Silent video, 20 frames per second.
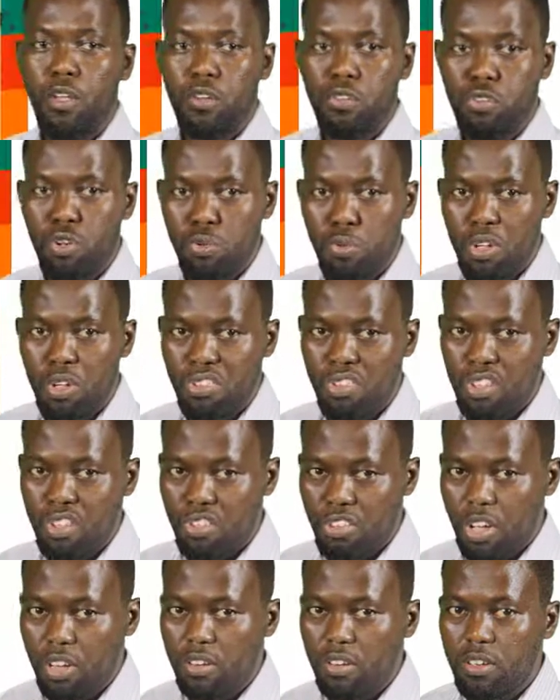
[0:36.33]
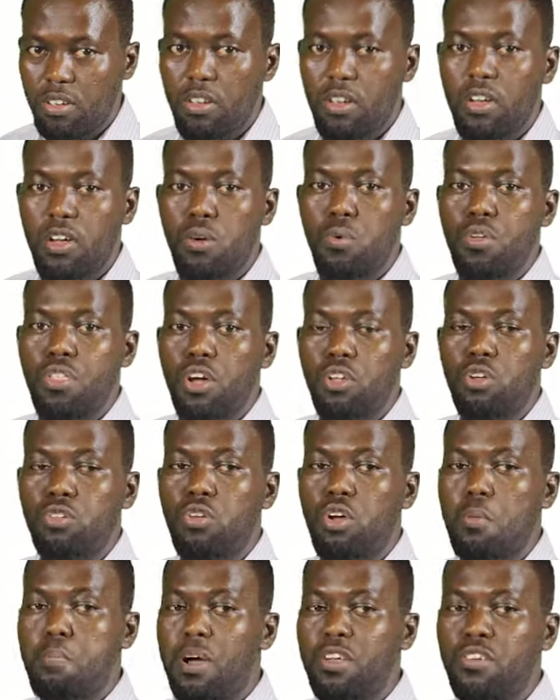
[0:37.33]
Southwest State with a
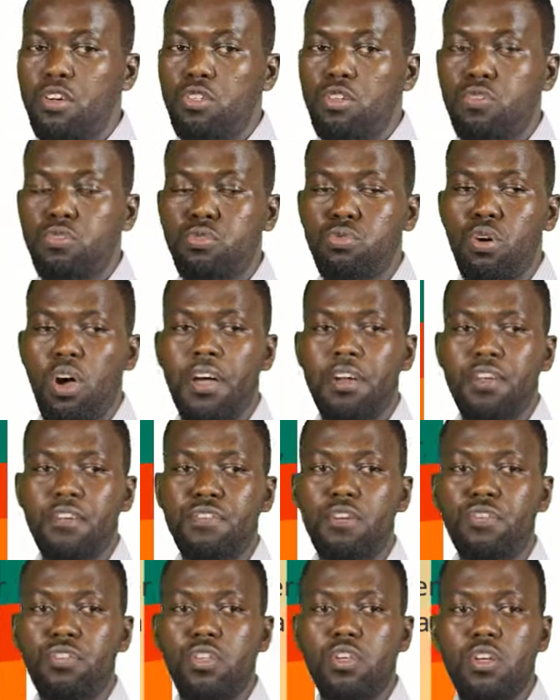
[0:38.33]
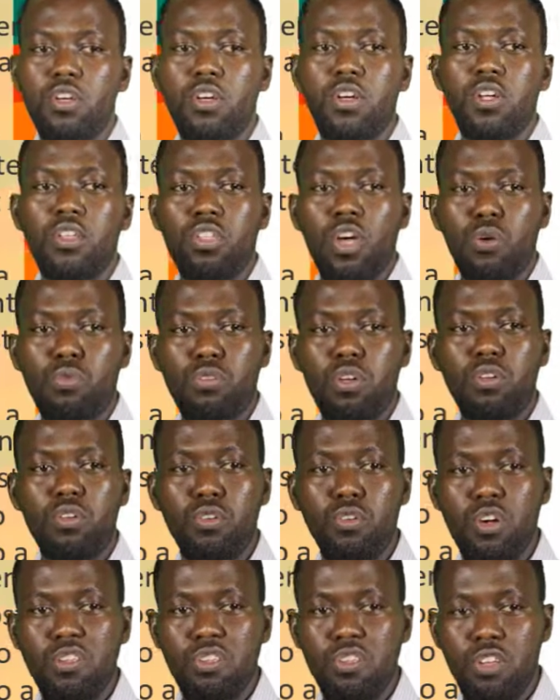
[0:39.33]
total budget of
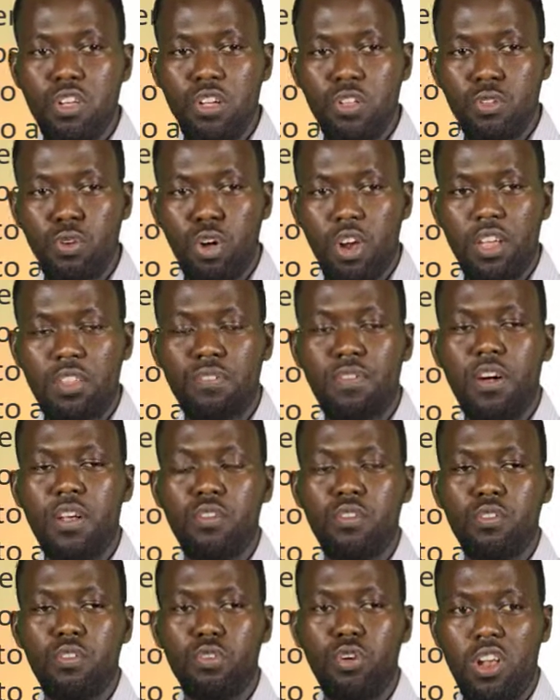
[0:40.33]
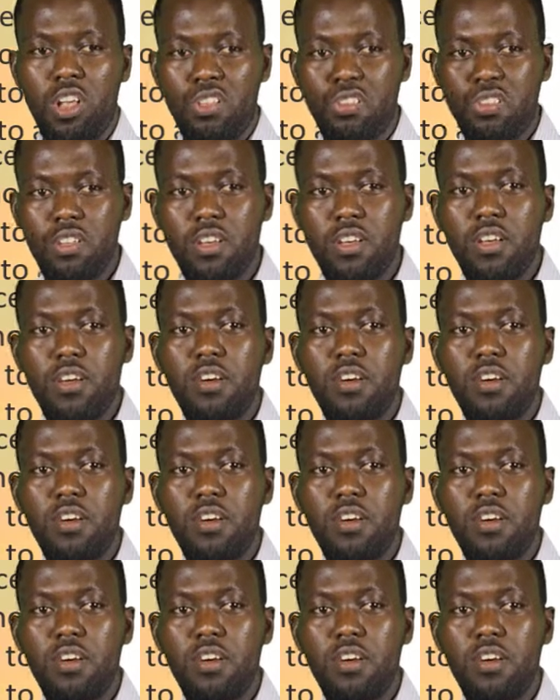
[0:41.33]
$250,000